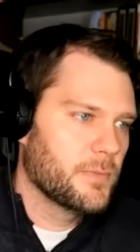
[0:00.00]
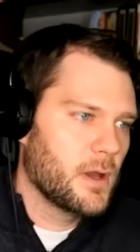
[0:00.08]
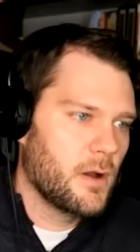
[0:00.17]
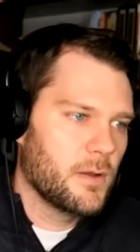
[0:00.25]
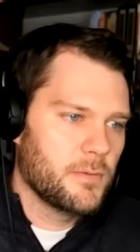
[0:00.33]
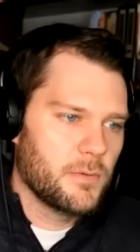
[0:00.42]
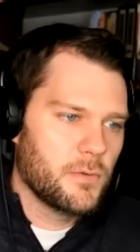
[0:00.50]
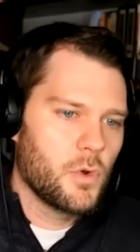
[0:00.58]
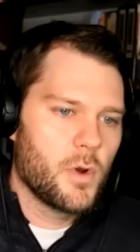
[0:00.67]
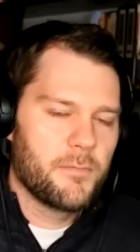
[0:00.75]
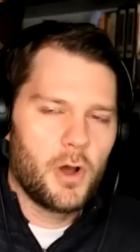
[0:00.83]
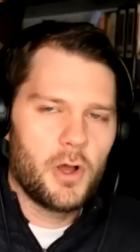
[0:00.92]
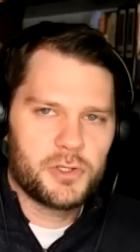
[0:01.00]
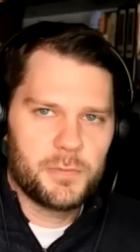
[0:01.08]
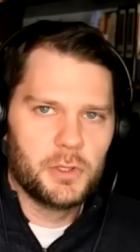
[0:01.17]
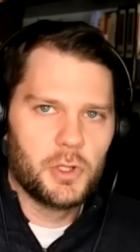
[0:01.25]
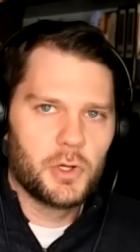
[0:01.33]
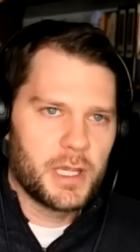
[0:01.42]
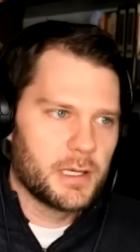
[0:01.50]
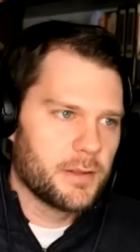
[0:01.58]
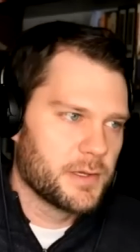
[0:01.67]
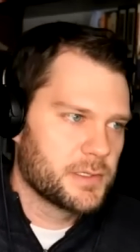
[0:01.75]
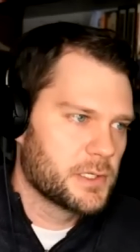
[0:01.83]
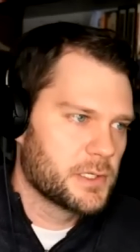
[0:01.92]
uh, who have also been looking into
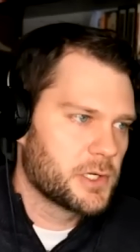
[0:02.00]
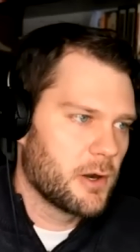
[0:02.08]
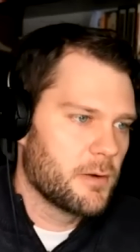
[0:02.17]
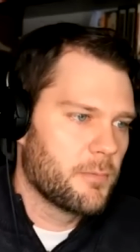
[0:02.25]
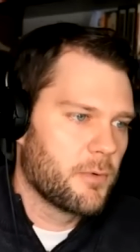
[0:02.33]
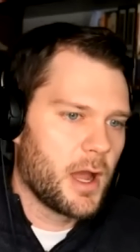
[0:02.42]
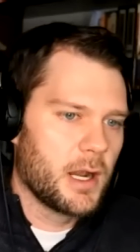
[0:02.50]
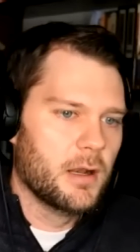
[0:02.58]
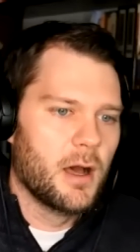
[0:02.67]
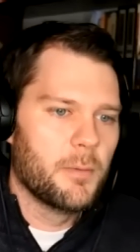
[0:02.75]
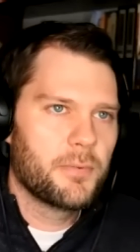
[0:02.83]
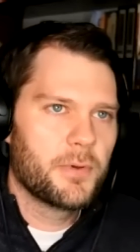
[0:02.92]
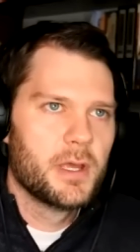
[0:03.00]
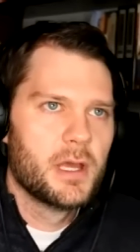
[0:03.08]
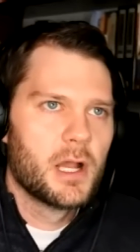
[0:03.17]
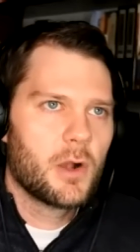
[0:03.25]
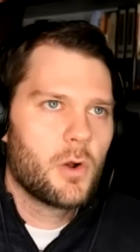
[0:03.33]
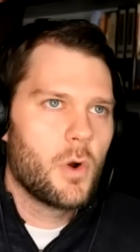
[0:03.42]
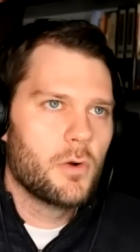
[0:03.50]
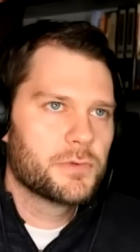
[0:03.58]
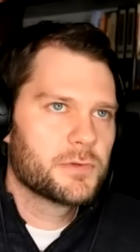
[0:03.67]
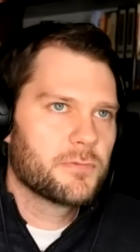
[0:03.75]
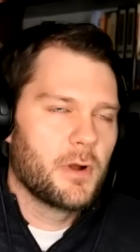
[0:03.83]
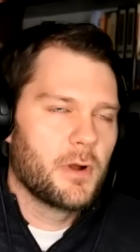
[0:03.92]
this since Jared brought it up,
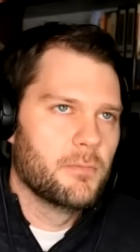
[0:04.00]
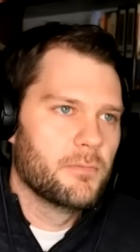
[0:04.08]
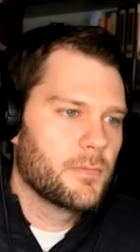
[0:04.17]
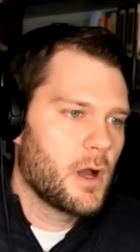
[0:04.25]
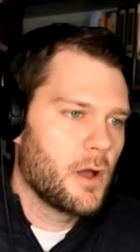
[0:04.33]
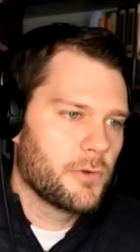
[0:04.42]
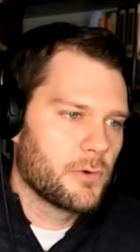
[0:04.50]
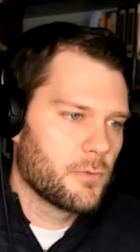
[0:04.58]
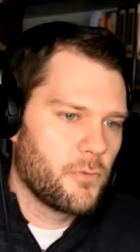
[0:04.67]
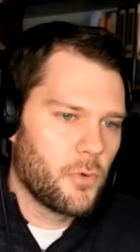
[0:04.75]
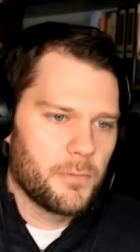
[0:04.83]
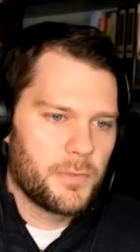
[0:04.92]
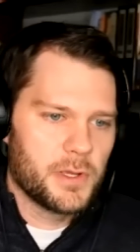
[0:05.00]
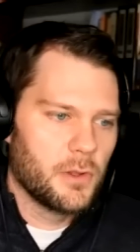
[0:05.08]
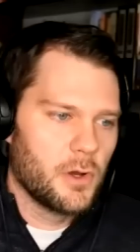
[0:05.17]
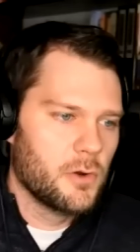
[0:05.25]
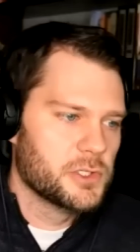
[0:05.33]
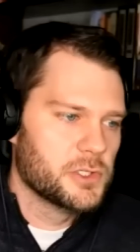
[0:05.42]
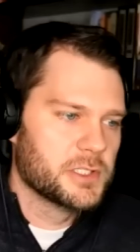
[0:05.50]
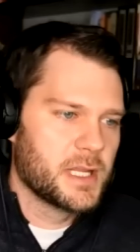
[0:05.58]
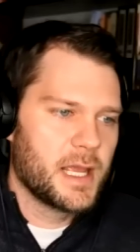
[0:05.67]
quotes from other Reformed theologians.